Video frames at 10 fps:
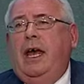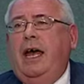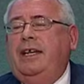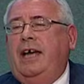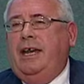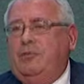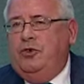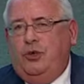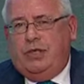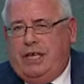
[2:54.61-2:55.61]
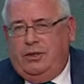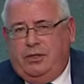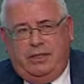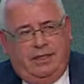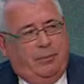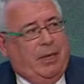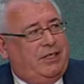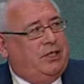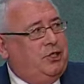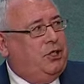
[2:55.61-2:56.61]
and I have no doubt the
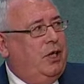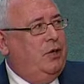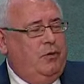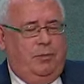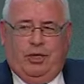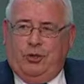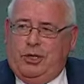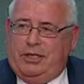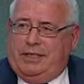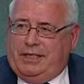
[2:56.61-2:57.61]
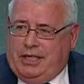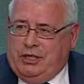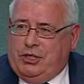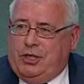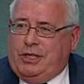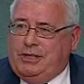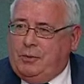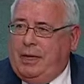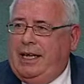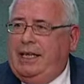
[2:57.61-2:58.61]
message will be going to the Taoiseach as
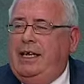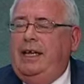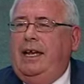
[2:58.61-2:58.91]
well,